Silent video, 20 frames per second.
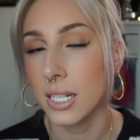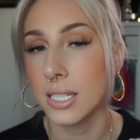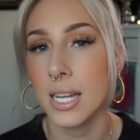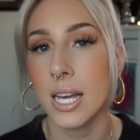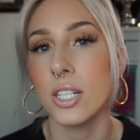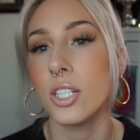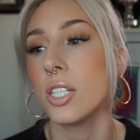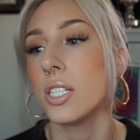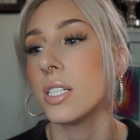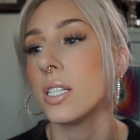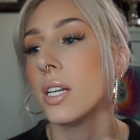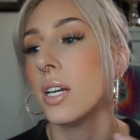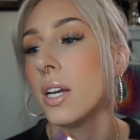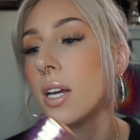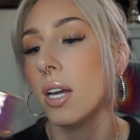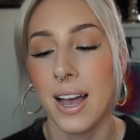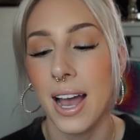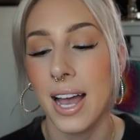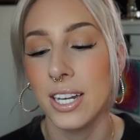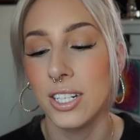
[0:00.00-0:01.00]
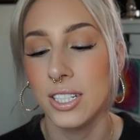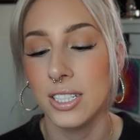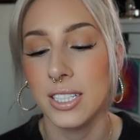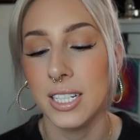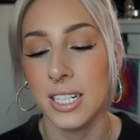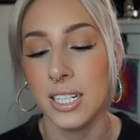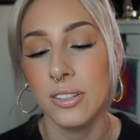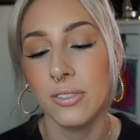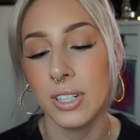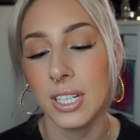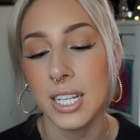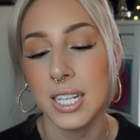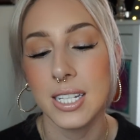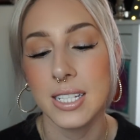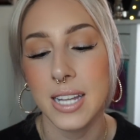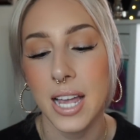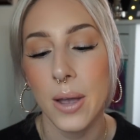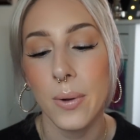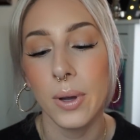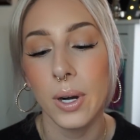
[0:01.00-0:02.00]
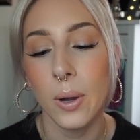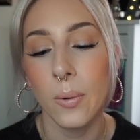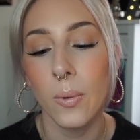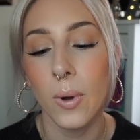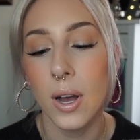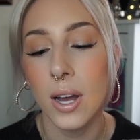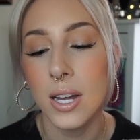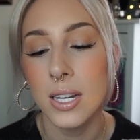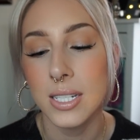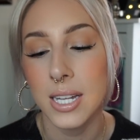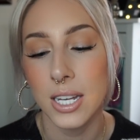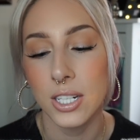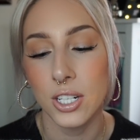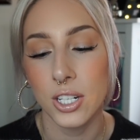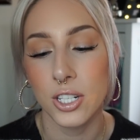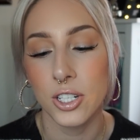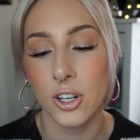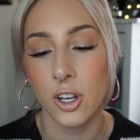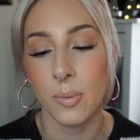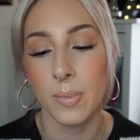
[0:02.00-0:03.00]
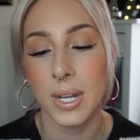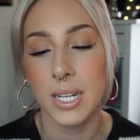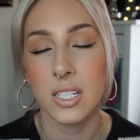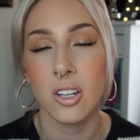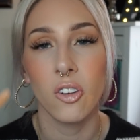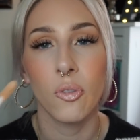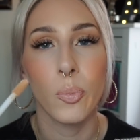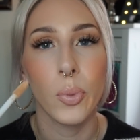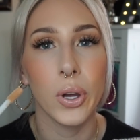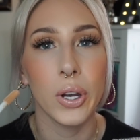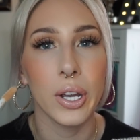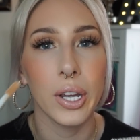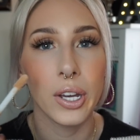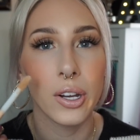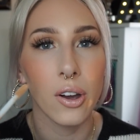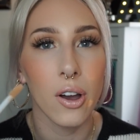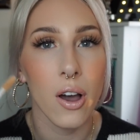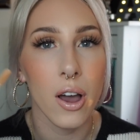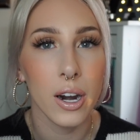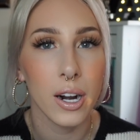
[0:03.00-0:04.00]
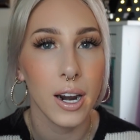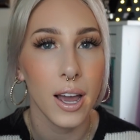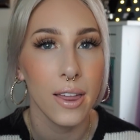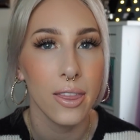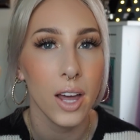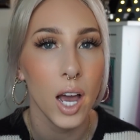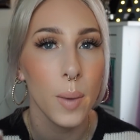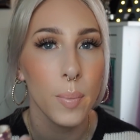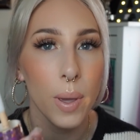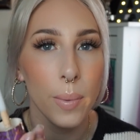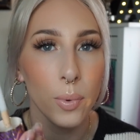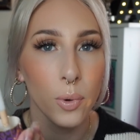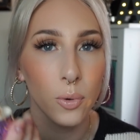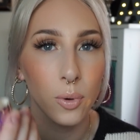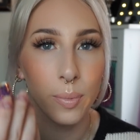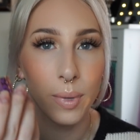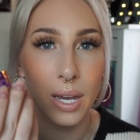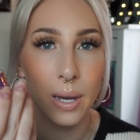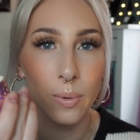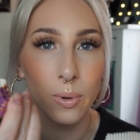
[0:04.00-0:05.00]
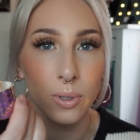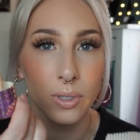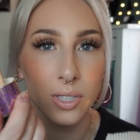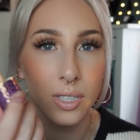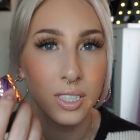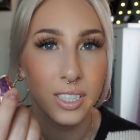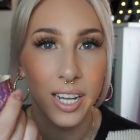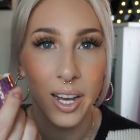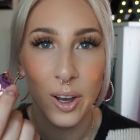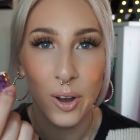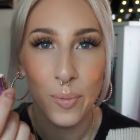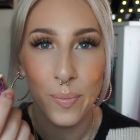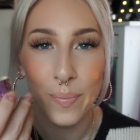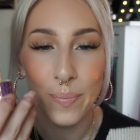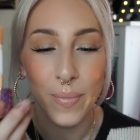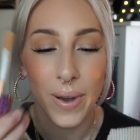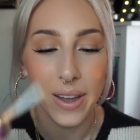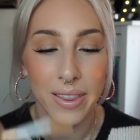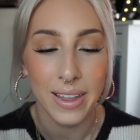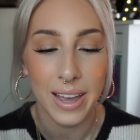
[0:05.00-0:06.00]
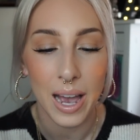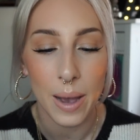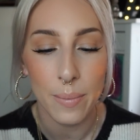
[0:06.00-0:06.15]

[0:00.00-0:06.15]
Because I didn't really say what it was. I just showed myself putting it on and I thought people would be able to tell by the